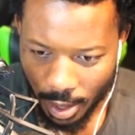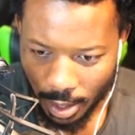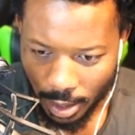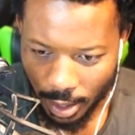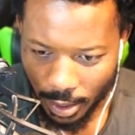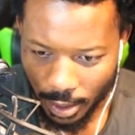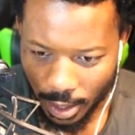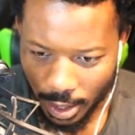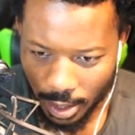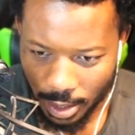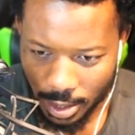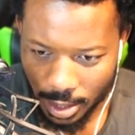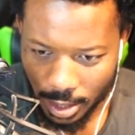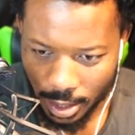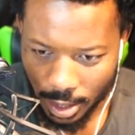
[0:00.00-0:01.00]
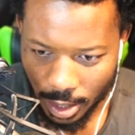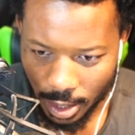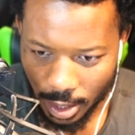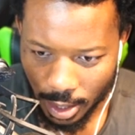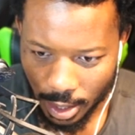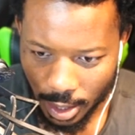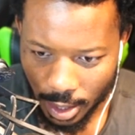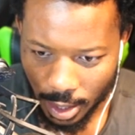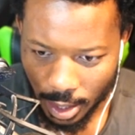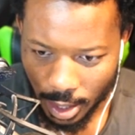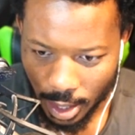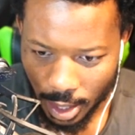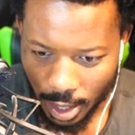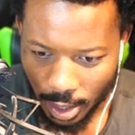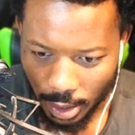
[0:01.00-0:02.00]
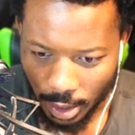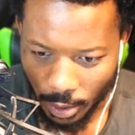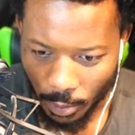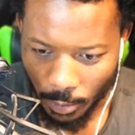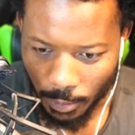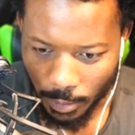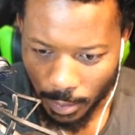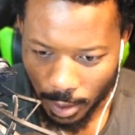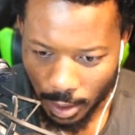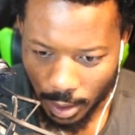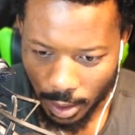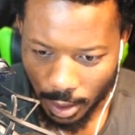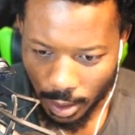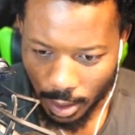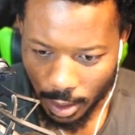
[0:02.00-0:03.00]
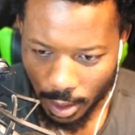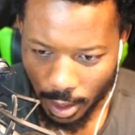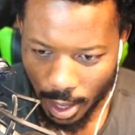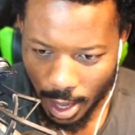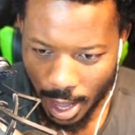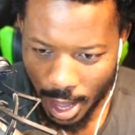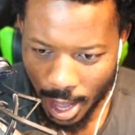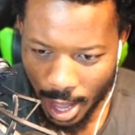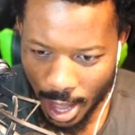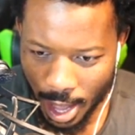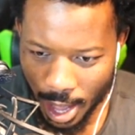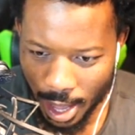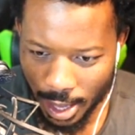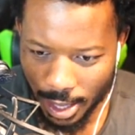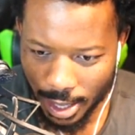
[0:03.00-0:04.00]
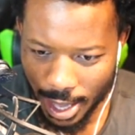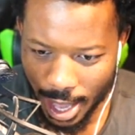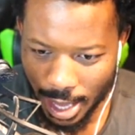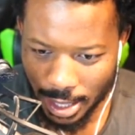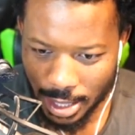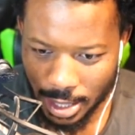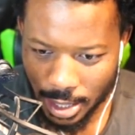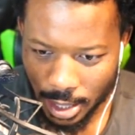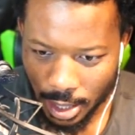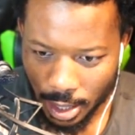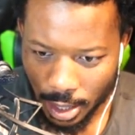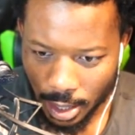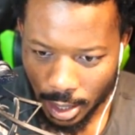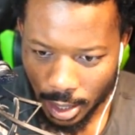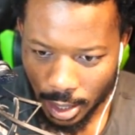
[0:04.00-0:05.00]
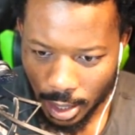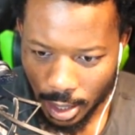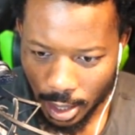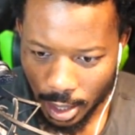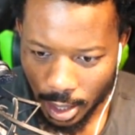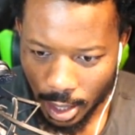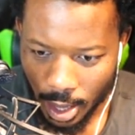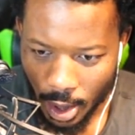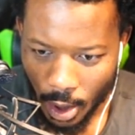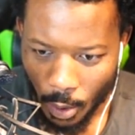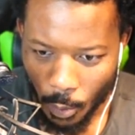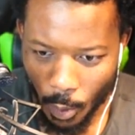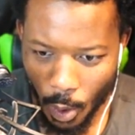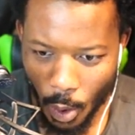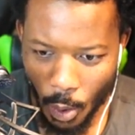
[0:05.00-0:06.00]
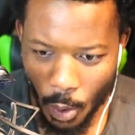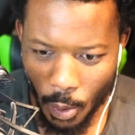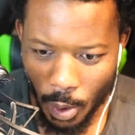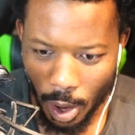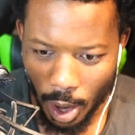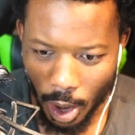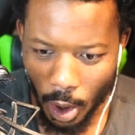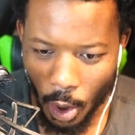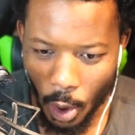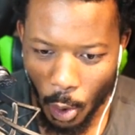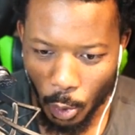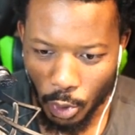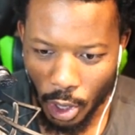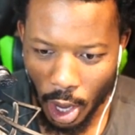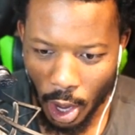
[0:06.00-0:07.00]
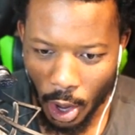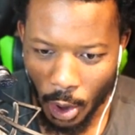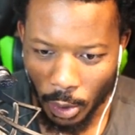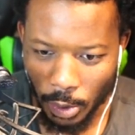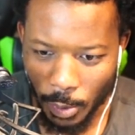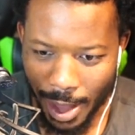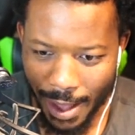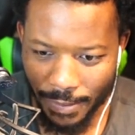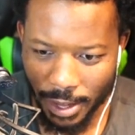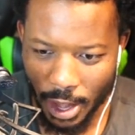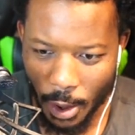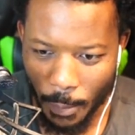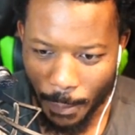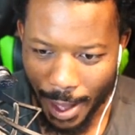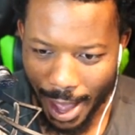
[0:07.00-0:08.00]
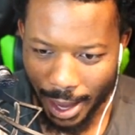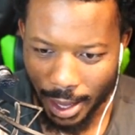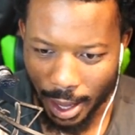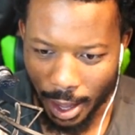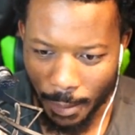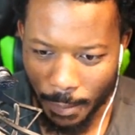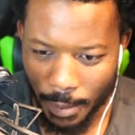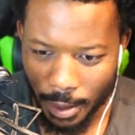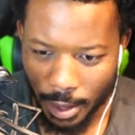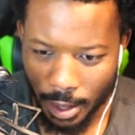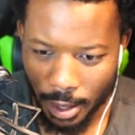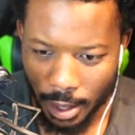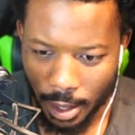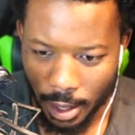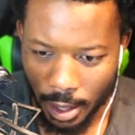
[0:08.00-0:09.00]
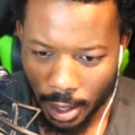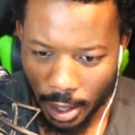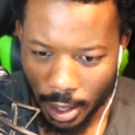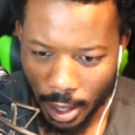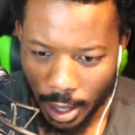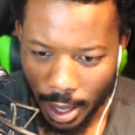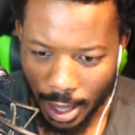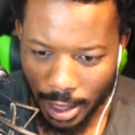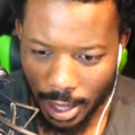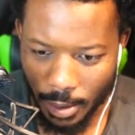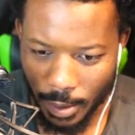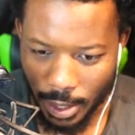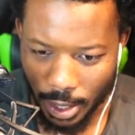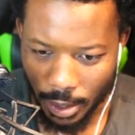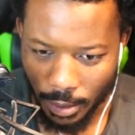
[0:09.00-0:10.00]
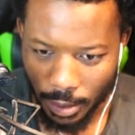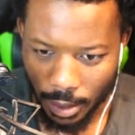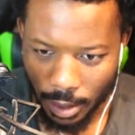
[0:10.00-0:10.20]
There it is. Nope. Ah, uh, yes! Woo! Oh no, do we have to go back up? I think we do.